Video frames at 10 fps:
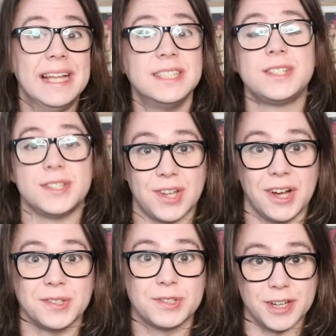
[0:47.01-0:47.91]
into
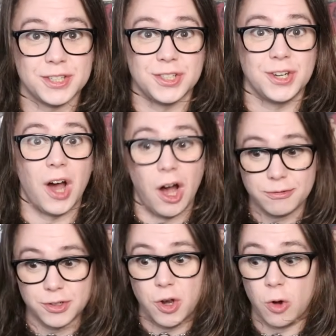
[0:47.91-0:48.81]
science fiction
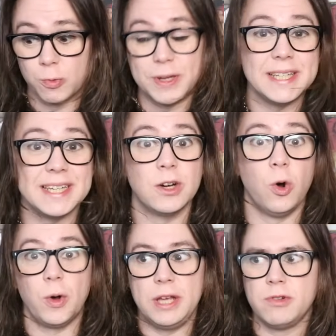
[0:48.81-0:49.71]
after not reading
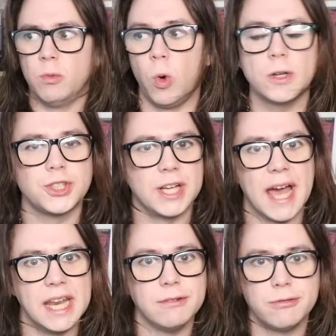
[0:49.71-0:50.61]
or even watching
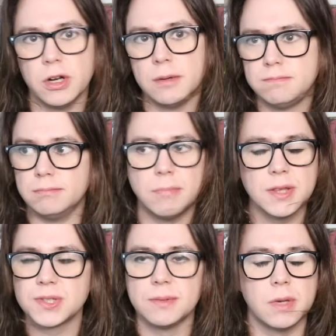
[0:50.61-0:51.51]
any for
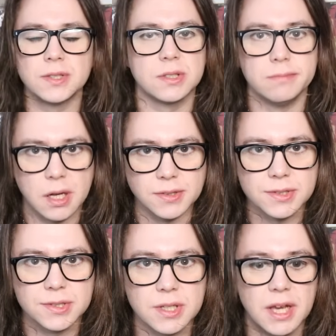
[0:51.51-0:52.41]
months and months and
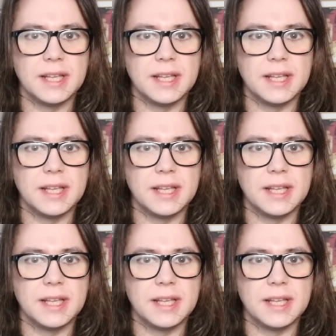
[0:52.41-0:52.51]
months